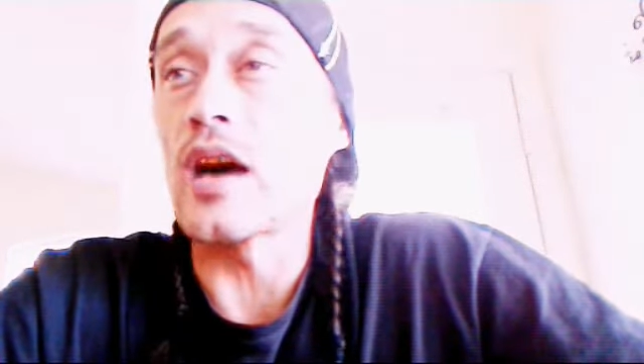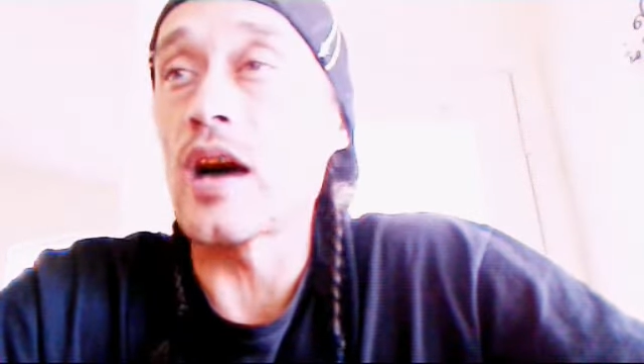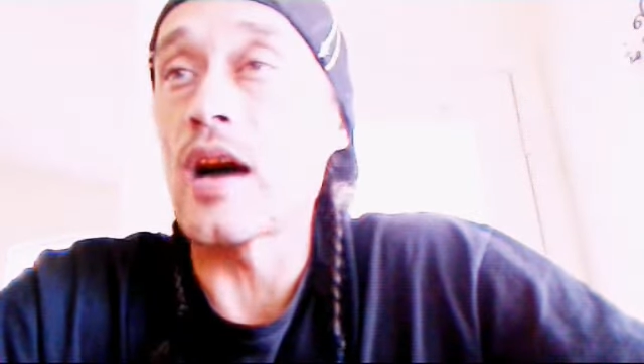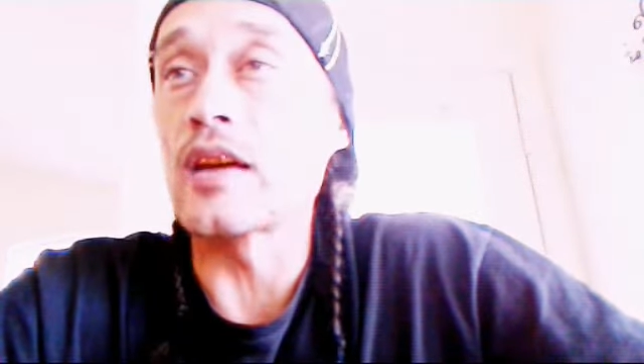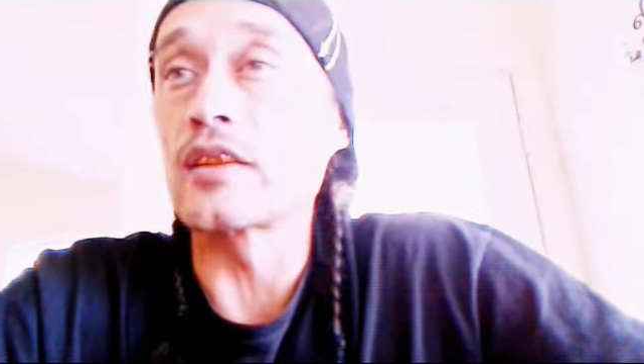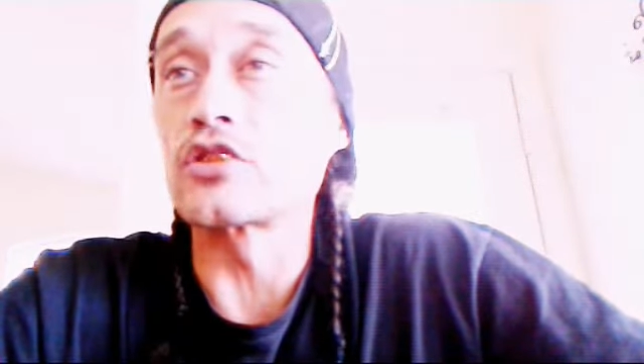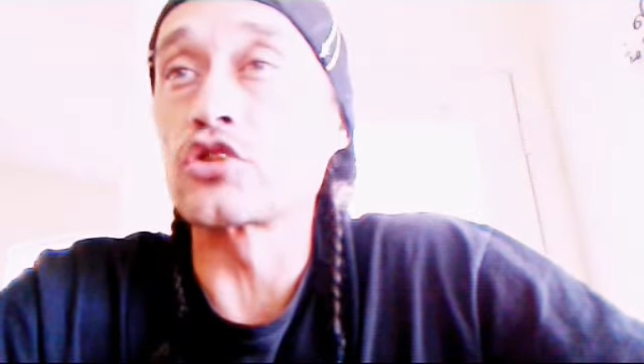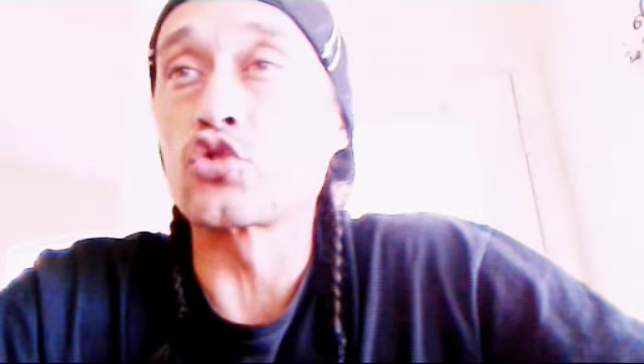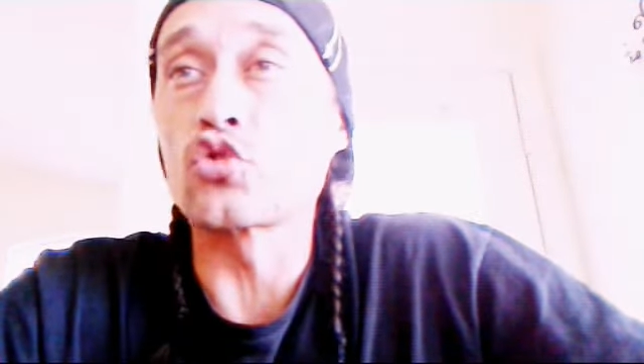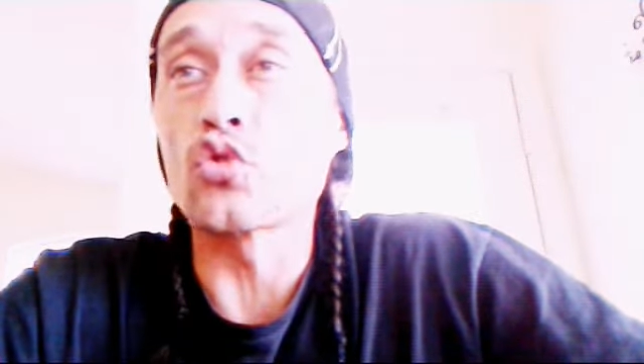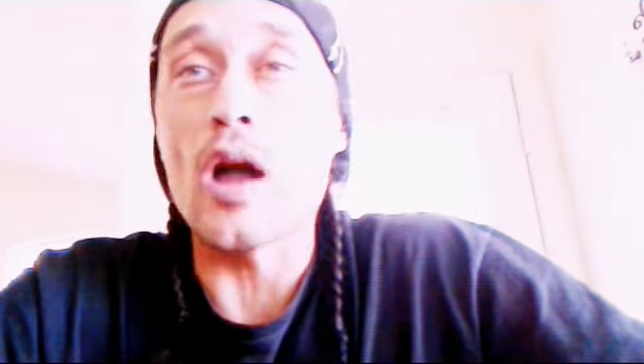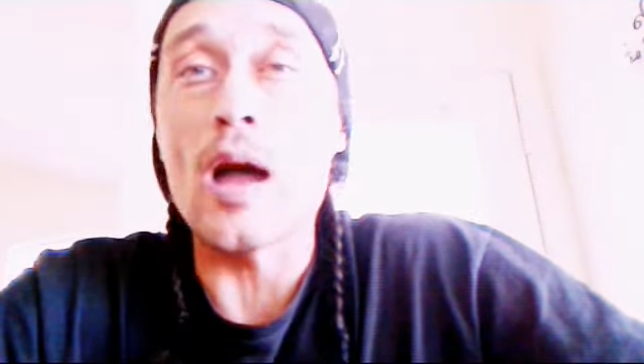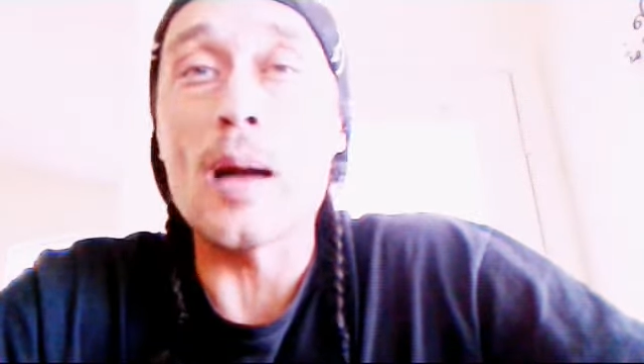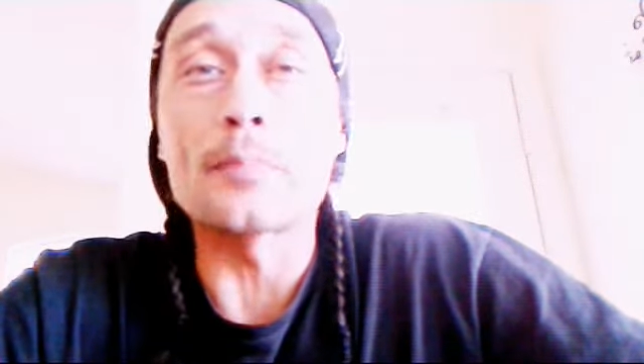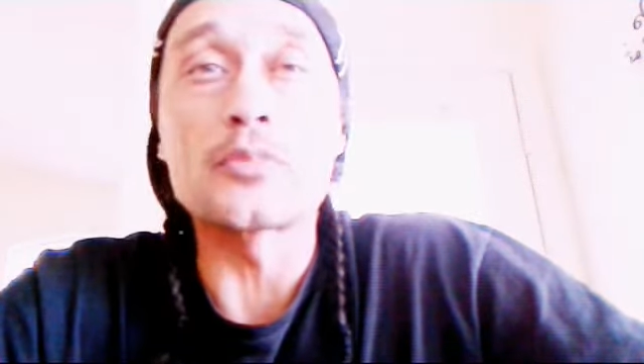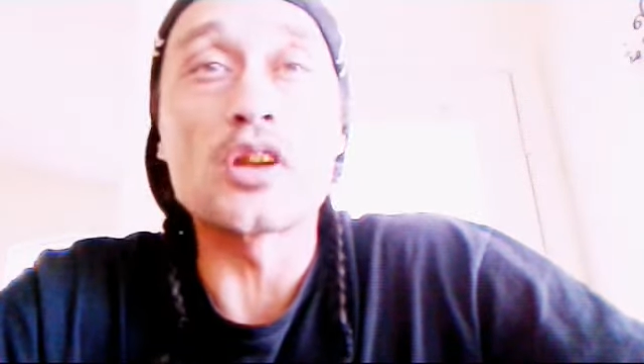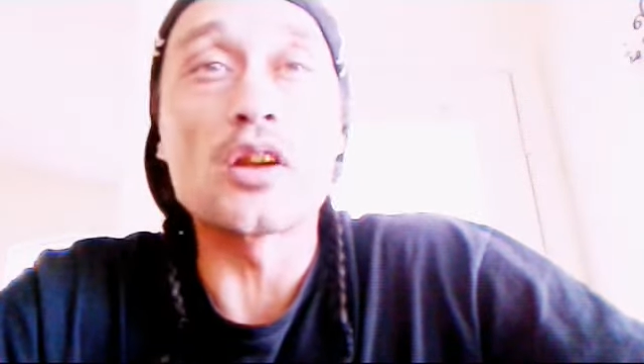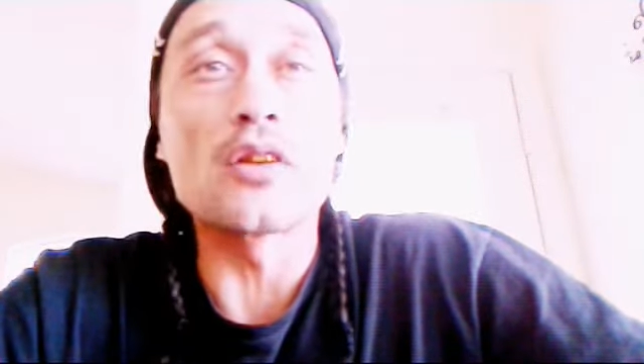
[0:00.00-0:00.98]
I
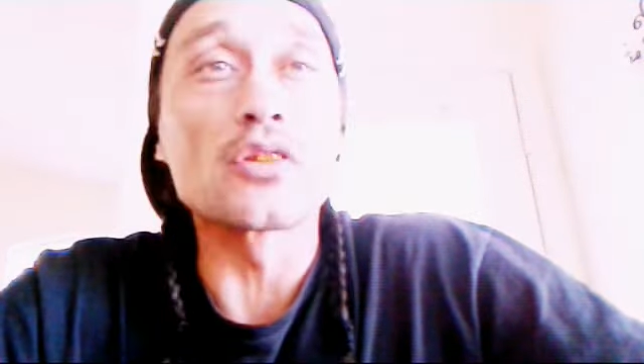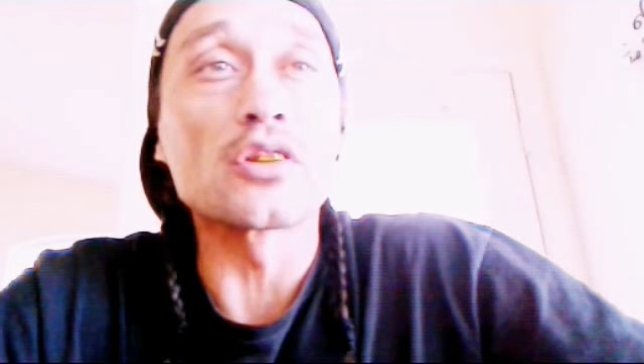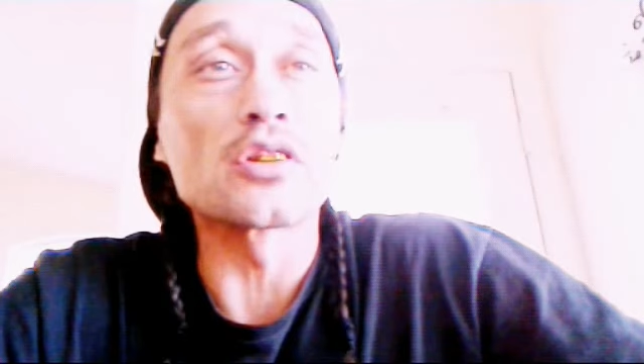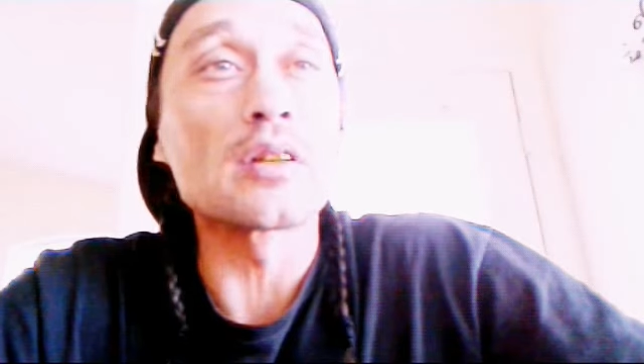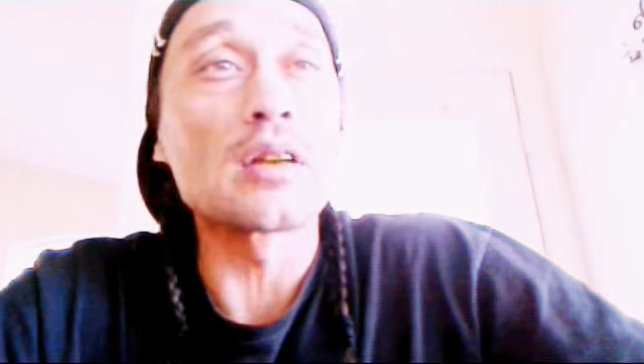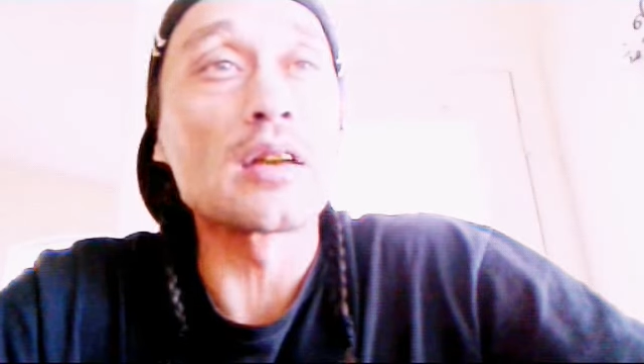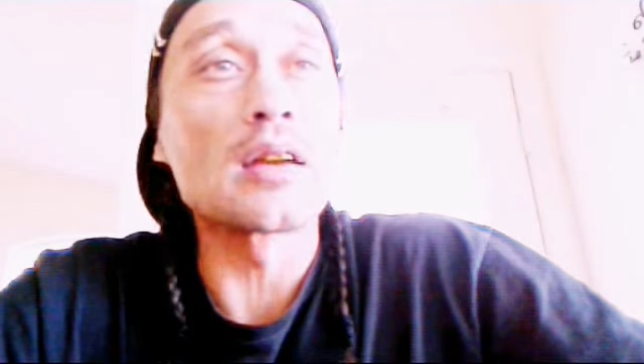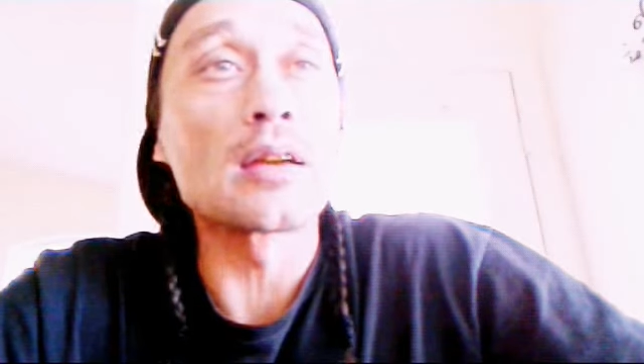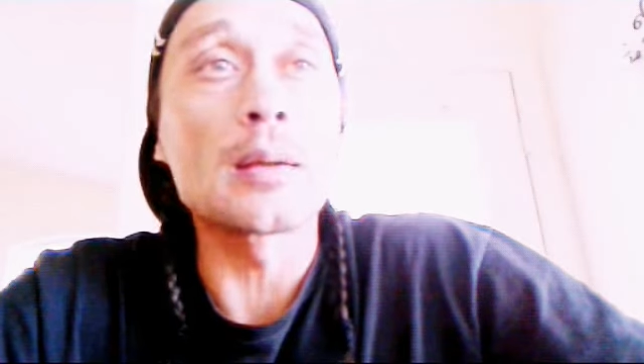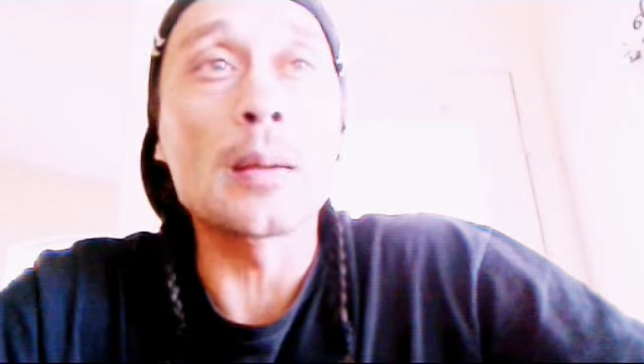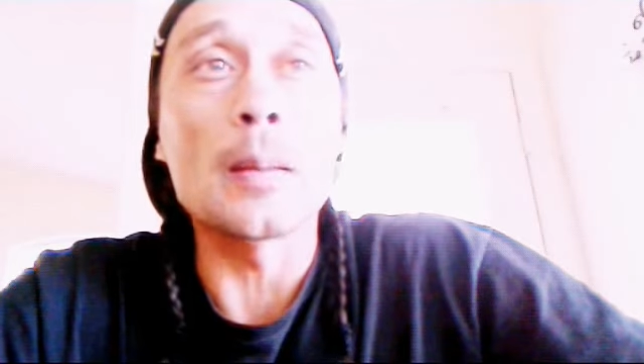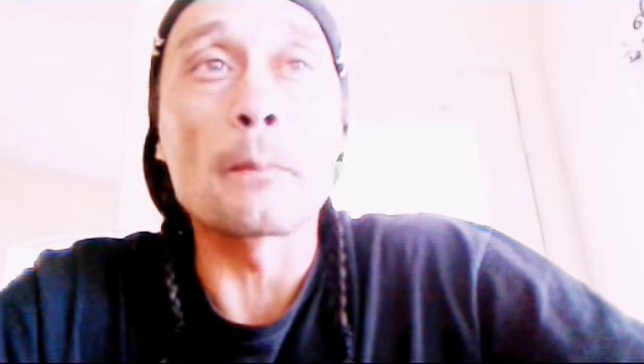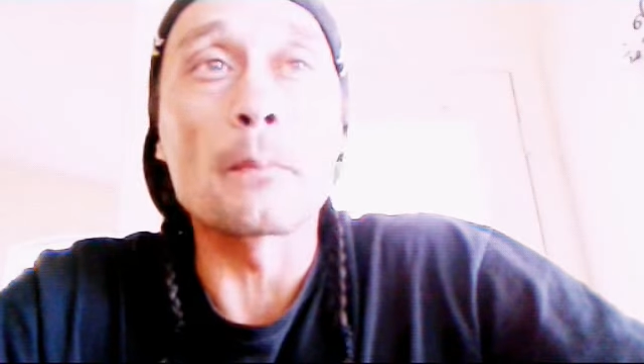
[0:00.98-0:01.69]
dropped everything,